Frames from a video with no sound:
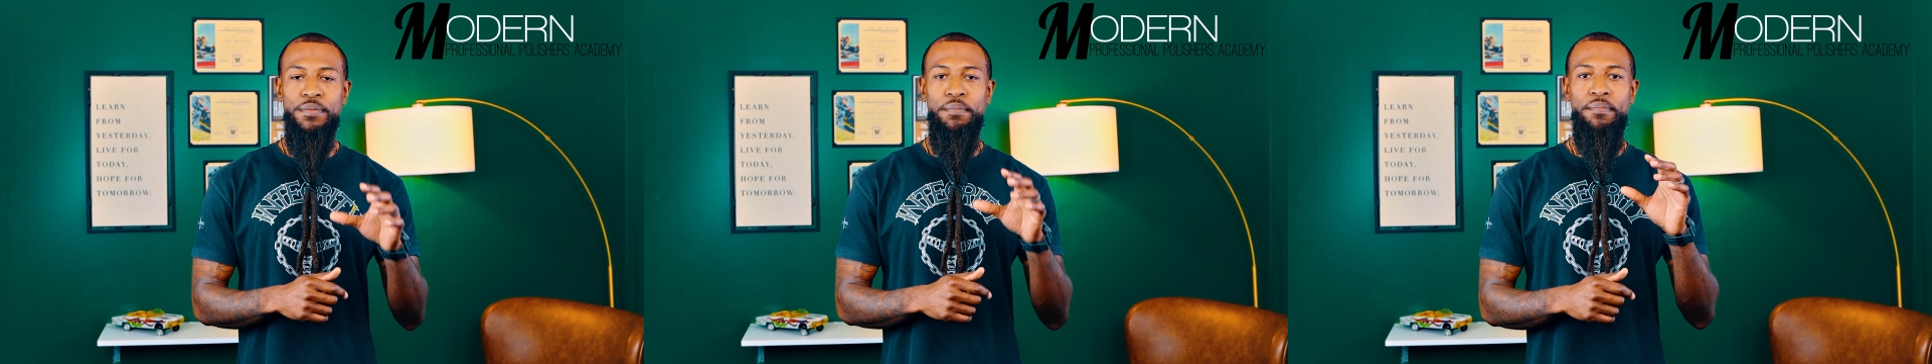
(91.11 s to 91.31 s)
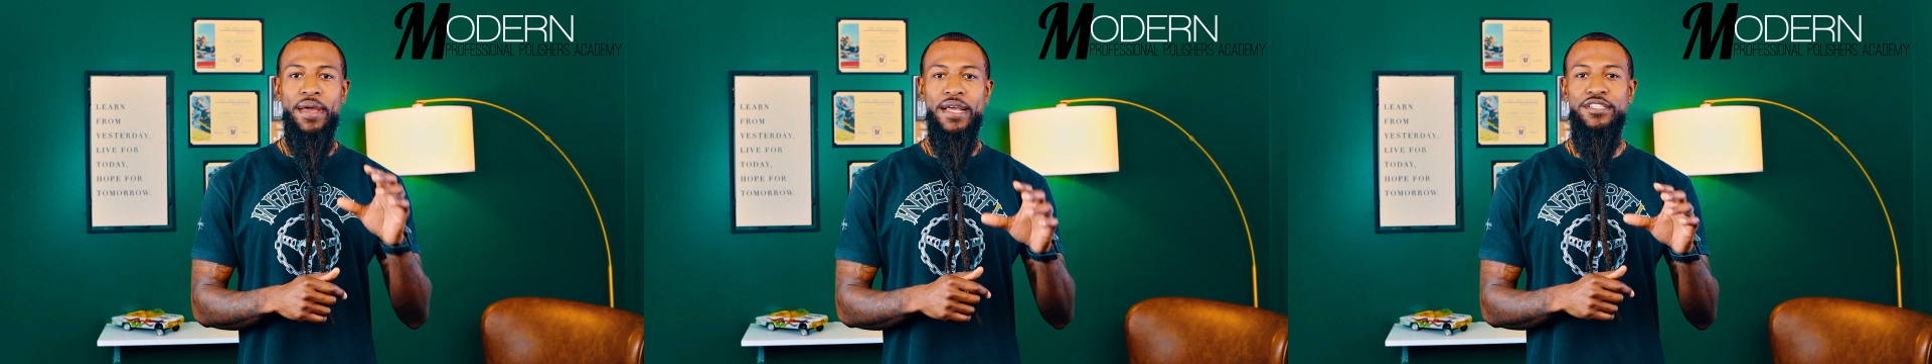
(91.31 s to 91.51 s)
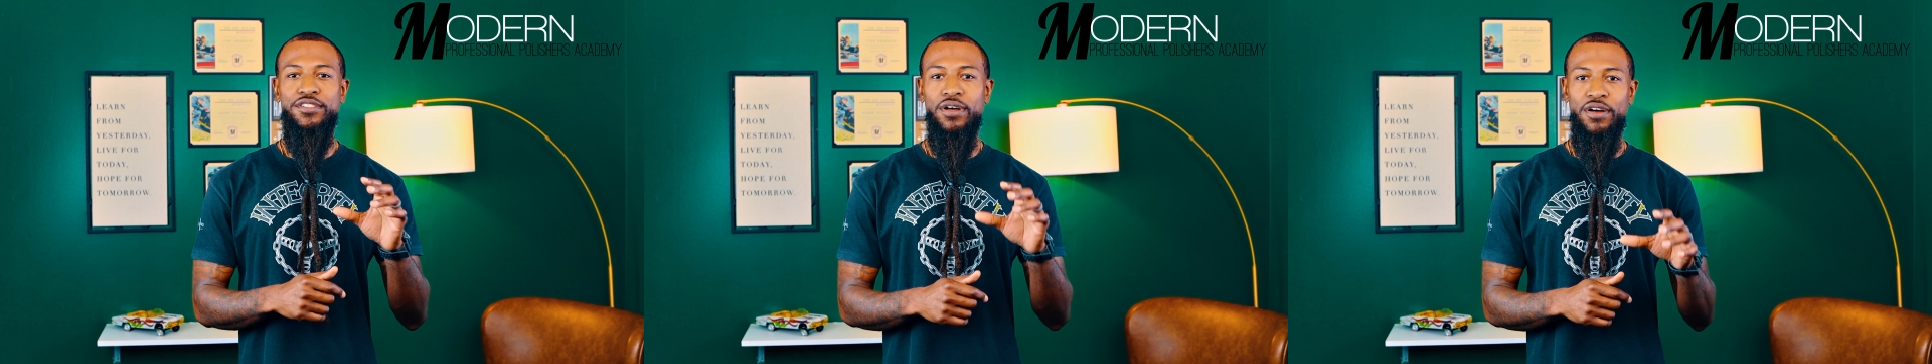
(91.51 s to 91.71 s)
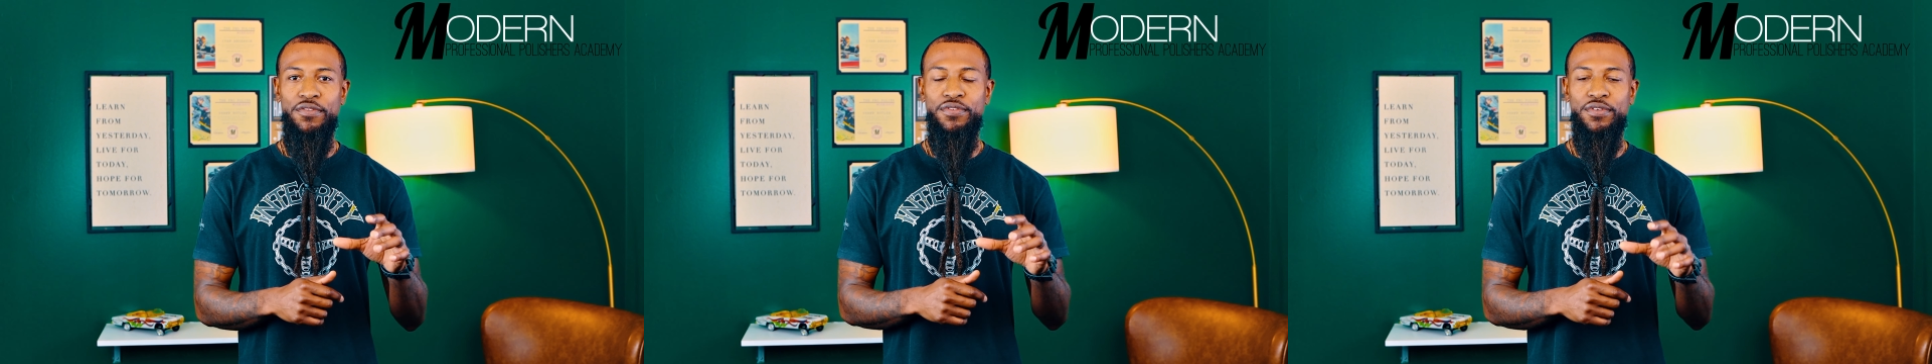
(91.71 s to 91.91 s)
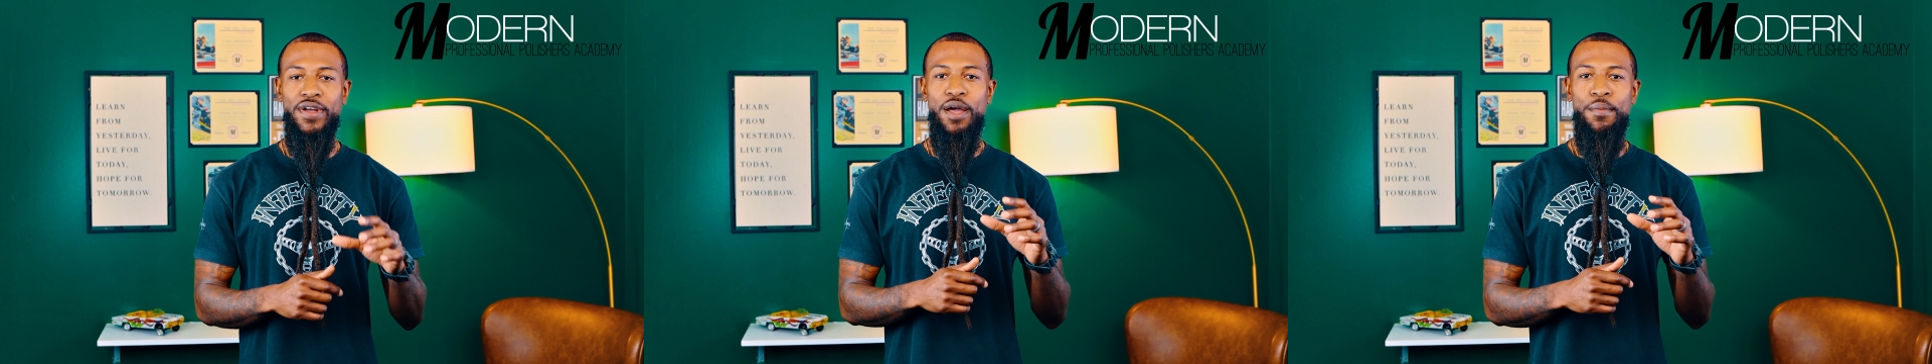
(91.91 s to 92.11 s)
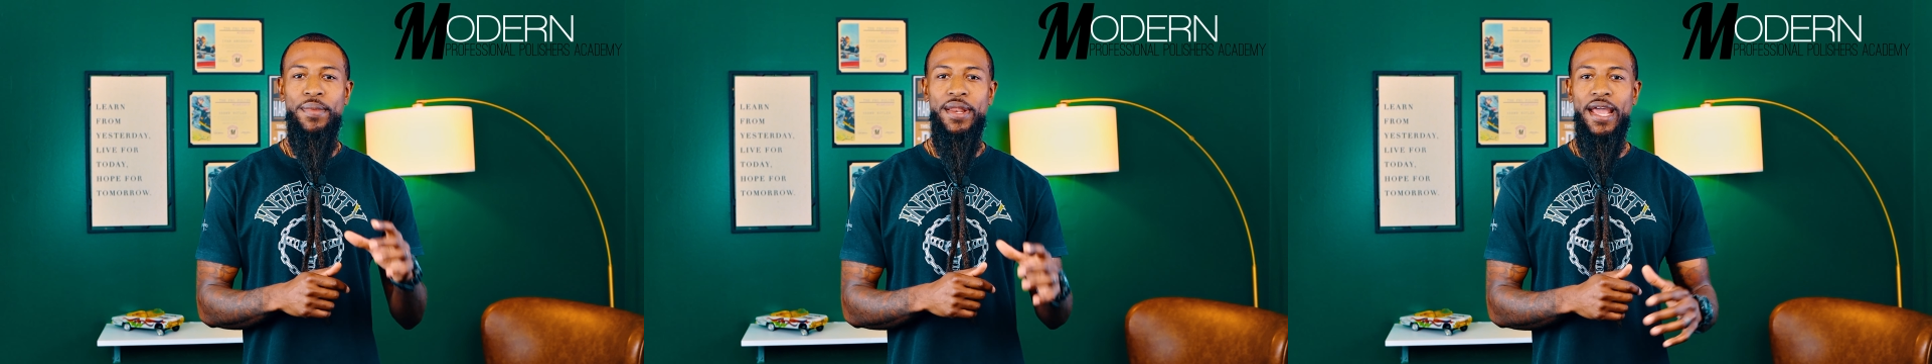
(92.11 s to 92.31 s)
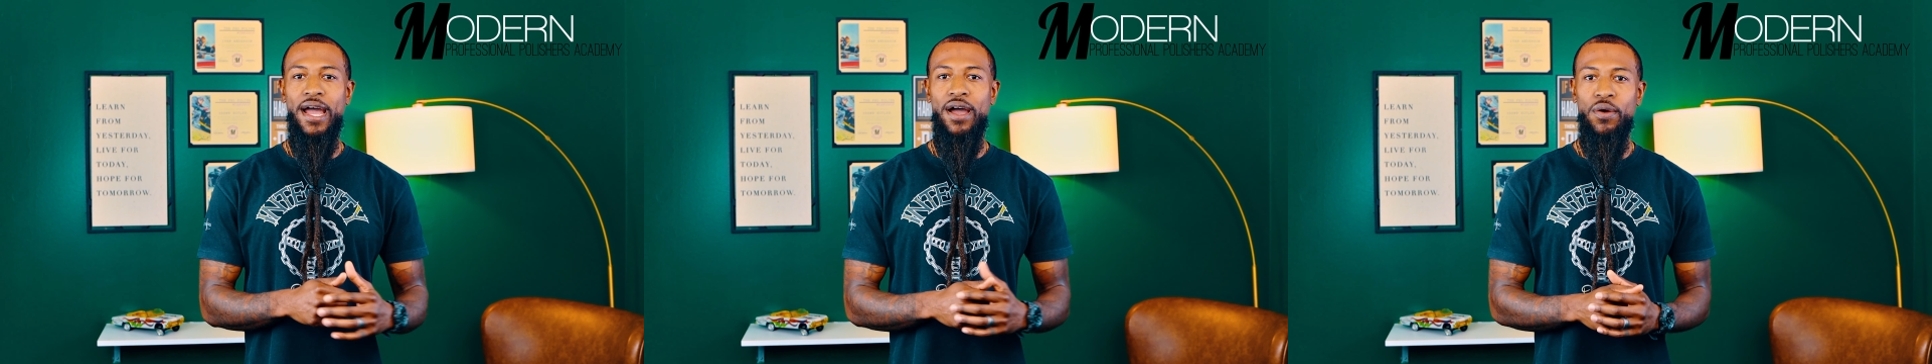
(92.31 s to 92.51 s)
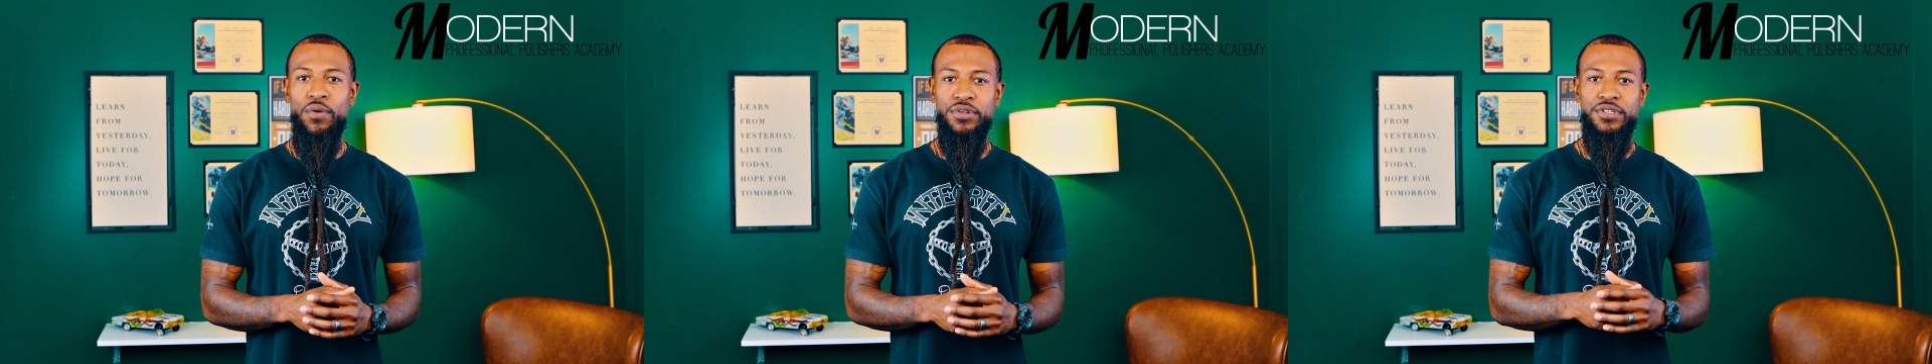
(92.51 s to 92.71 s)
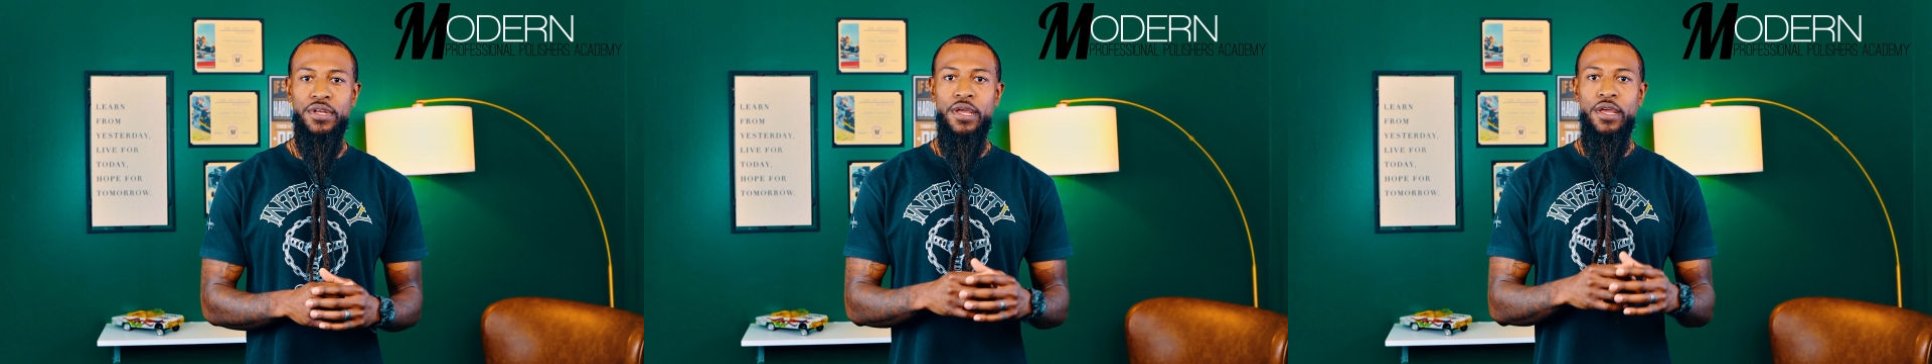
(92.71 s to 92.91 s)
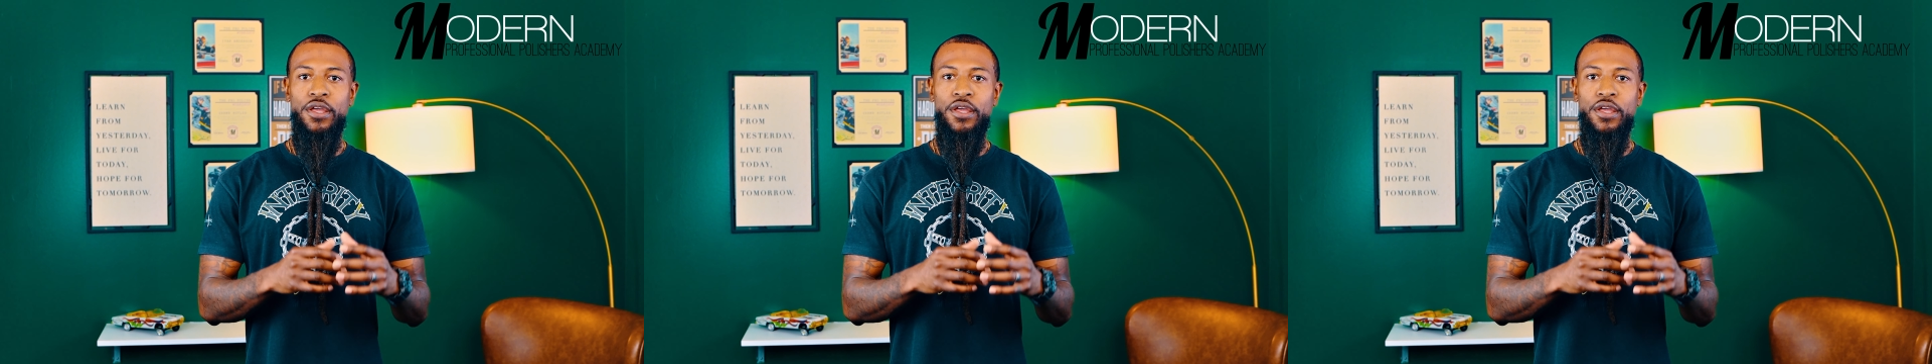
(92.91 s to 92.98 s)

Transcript: based off of how many hours